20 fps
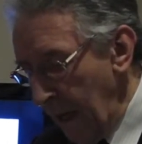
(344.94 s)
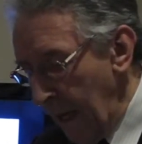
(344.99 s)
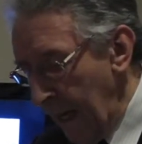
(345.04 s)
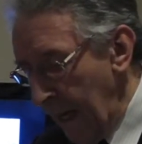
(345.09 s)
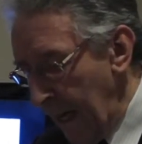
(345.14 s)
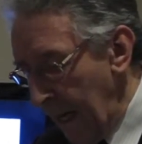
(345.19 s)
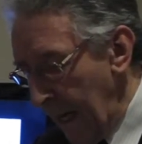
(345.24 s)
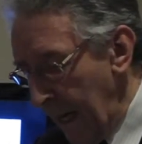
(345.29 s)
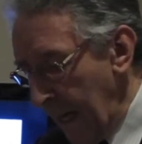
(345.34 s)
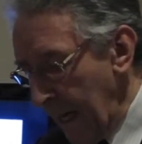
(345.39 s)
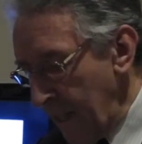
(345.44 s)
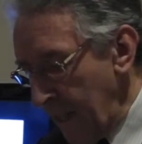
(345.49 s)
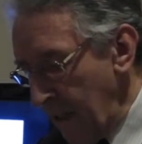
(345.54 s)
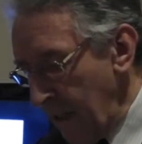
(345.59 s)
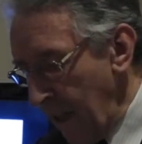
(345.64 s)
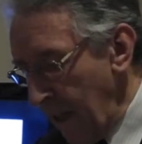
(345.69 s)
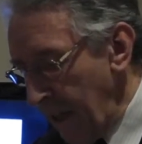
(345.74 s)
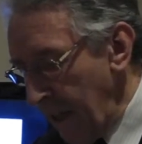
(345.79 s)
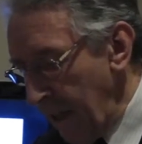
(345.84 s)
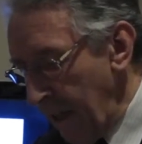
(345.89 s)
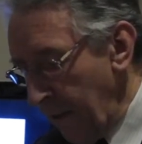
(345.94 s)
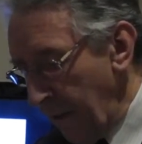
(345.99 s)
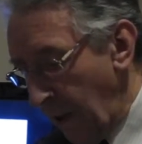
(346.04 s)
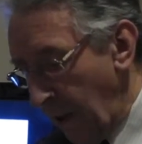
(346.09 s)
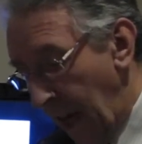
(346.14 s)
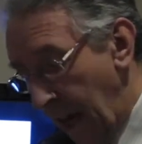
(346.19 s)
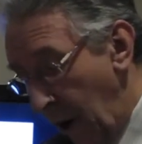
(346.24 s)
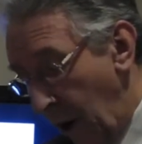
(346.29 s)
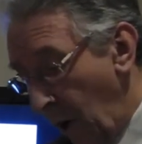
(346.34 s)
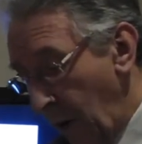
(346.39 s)
uh, it's certainly
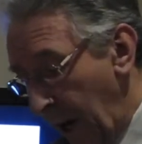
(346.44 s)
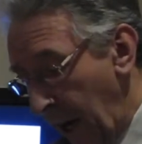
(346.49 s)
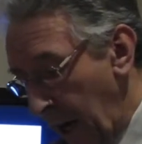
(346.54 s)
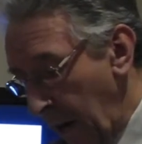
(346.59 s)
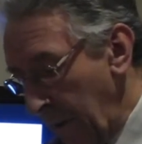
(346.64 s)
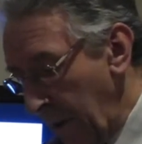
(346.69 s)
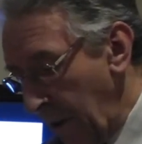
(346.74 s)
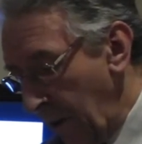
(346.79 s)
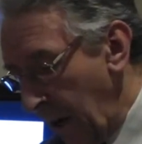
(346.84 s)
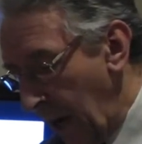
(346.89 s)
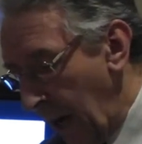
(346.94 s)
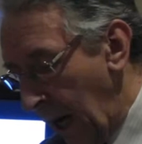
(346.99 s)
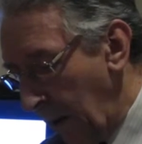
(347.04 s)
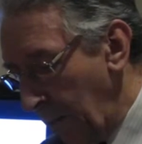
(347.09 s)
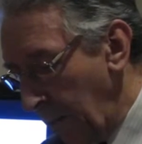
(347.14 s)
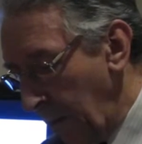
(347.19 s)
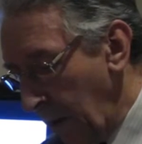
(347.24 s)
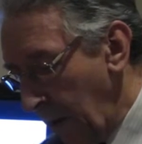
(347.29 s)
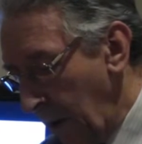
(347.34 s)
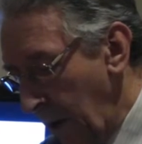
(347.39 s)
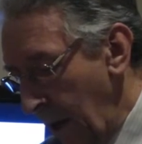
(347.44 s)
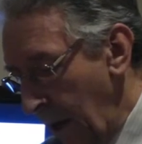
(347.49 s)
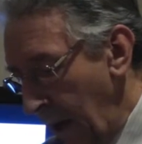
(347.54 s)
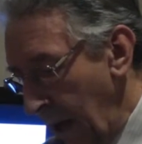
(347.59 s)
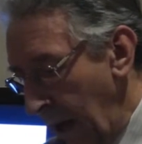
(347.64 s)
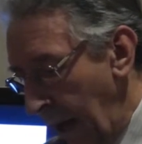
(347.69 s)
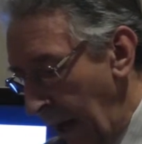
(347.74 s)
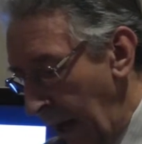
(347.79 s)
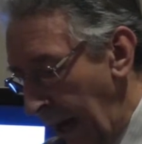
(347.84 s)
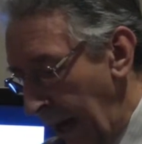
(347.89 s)
not going to be reliable.
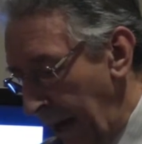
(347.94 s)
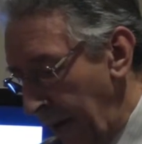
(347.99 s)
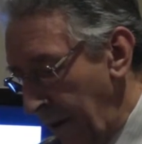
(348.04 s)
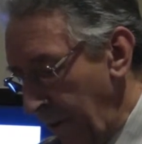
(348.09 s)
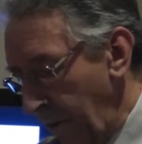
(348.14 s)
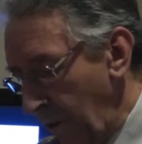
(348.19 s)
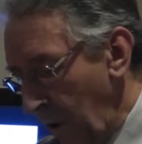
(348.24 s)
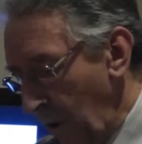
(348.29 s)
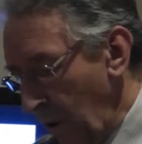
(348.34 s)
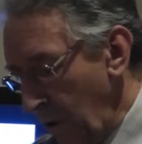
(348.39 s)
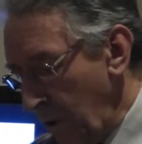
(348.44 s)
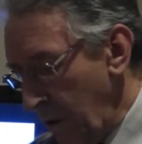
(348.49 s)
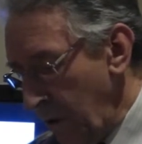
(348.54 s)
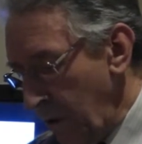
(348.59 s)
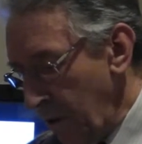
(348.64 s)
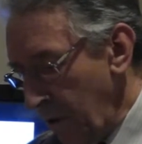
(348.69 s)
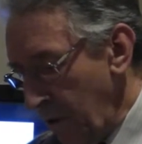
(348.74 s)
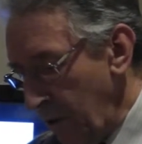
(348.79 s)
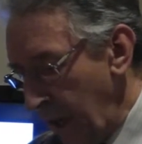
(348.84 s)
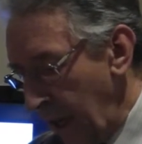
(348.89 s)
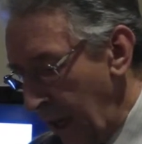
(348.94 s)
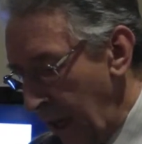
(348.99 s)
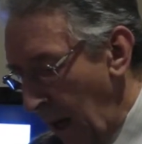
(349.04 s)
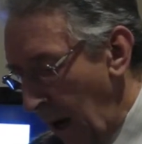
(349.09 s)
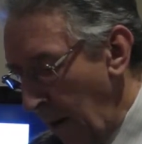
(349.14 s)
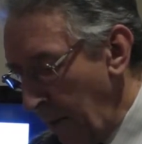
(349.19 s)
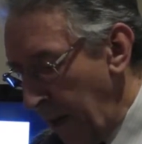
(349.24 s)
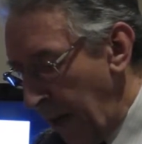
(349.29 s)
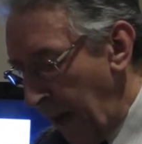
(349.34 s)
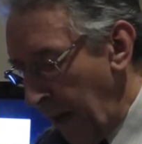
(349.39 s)
And of course,
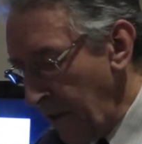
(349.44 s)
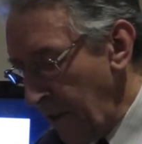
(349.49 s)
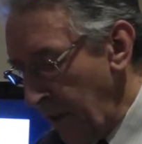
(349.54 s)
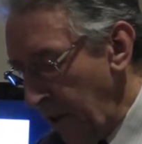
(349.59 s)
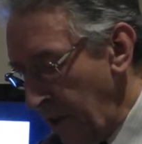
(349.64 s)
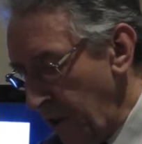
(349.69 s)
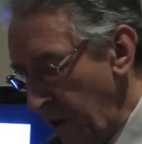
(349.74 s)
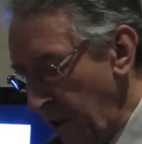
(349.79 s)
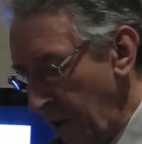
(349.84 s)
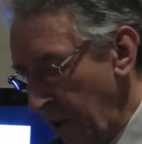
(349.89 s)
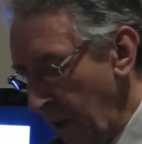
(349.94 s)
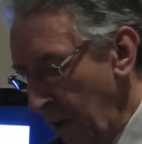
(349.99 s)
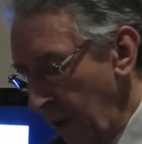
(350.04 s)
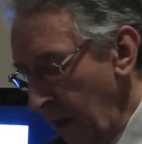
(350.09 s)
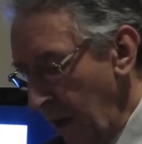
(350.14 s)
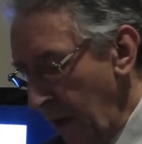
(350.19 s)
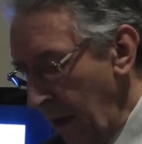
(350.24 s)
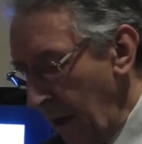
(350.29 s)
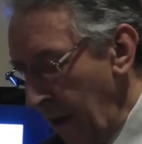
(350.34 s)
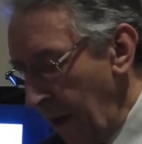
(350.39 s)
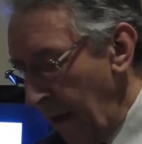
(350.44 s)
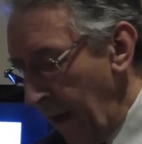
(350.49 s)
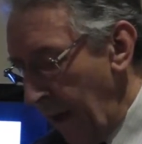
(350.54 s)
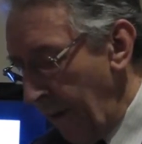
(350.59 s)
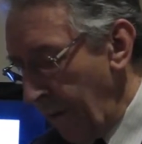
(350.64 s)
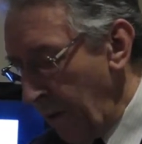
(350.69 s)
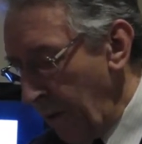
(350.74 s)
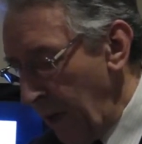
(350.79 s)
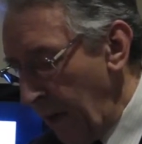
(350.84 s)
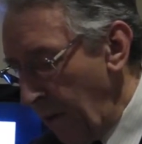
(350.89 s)
decarbonisation,
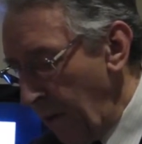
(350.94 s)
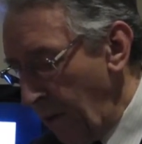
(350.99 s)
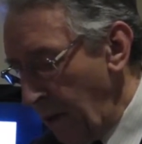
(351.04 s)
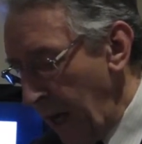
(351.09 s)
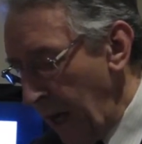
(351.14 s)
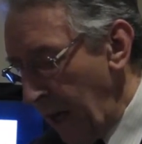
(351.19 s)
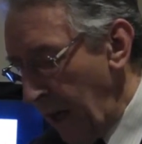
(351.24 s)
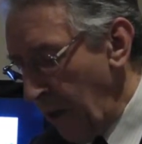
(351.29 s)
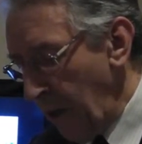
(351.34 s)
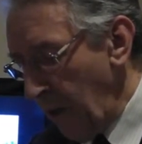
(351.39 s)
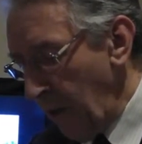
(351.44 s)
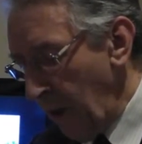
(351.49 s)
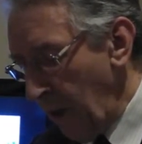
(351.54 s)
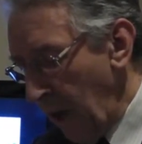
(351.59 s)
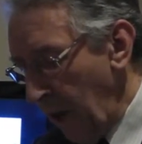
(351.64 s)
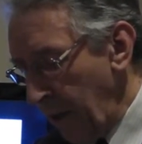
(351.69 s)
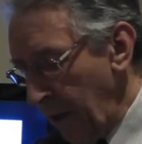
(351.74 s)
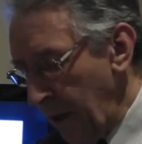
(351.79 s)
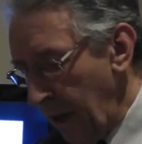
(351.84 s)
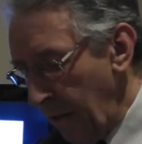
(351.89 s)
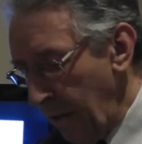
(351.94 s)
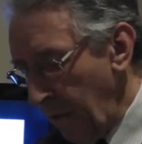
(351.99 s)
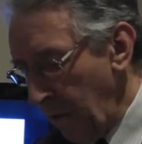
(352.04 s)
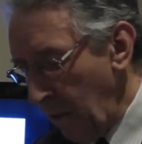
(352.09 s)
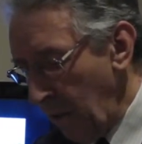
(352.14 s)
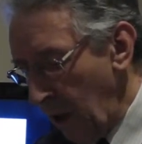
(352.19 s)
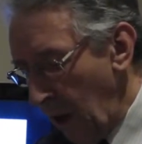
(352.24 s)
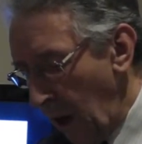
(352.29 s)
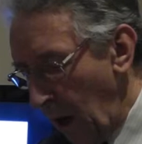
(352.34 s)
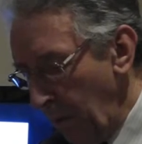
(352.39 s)
um, if you take into account our full
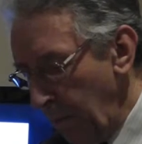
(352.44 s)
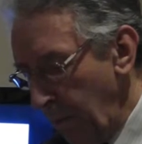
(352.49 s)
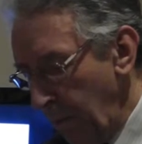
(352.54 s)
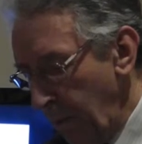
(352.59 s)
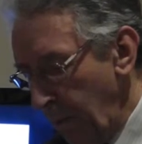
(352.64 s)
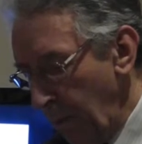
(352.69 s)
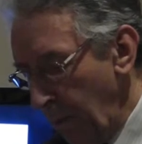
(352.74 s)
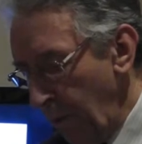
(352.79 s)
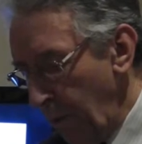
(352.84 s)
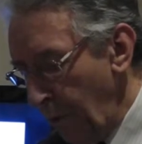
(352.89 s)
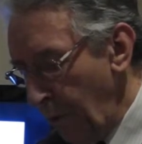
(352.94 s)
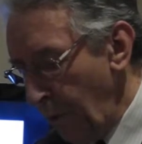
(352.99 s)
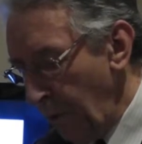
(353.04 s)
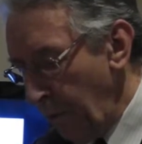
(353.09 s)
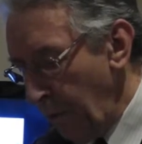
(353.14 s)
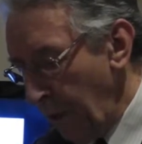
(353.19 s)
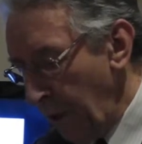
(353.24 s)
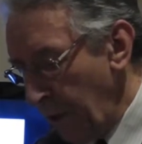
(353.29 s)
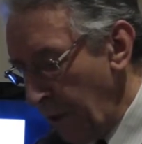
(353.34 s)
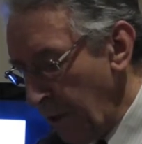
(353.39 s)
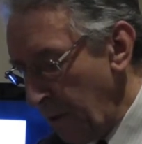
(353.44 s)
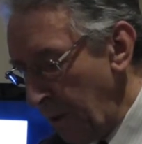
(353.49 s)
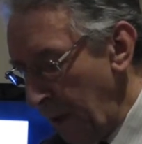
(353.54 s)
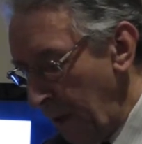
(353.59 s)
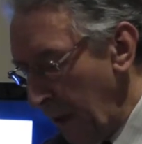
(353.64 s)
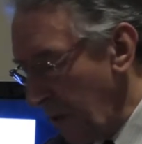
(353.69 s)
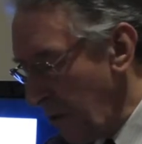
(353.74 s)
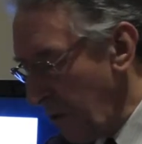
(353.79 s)
carbon footprint, has been a